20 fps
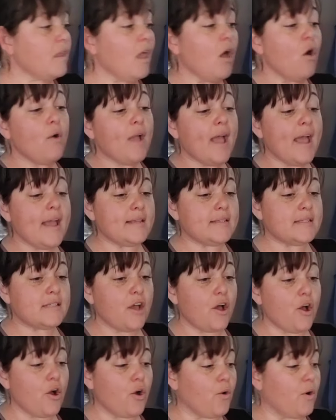Okay,
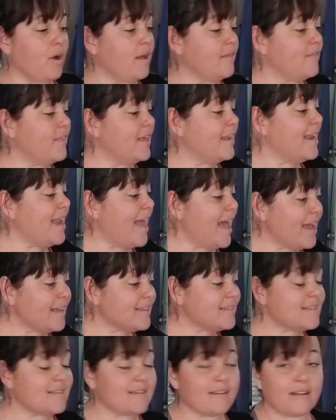so the
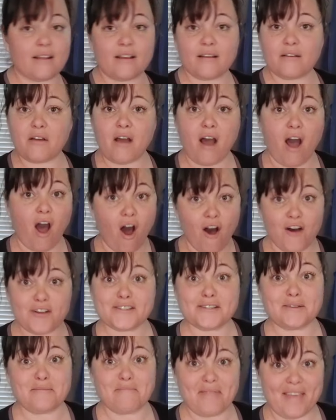next
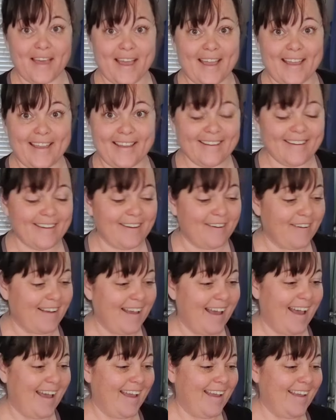awesome thing,
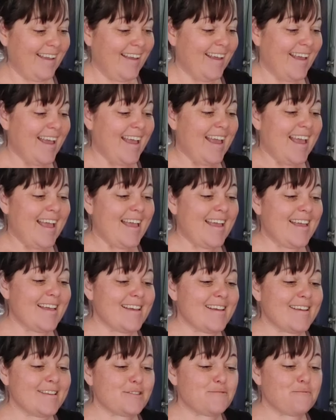okay,
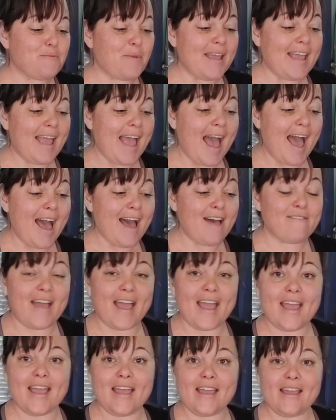is we have
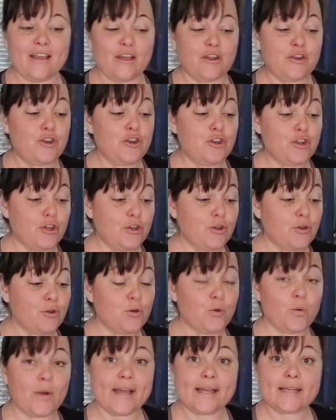a
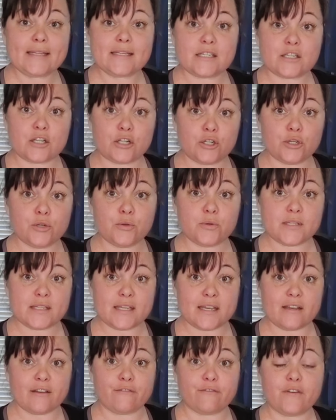new
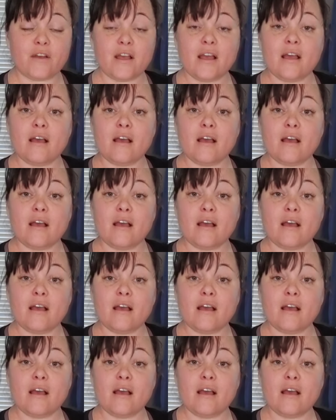exclusive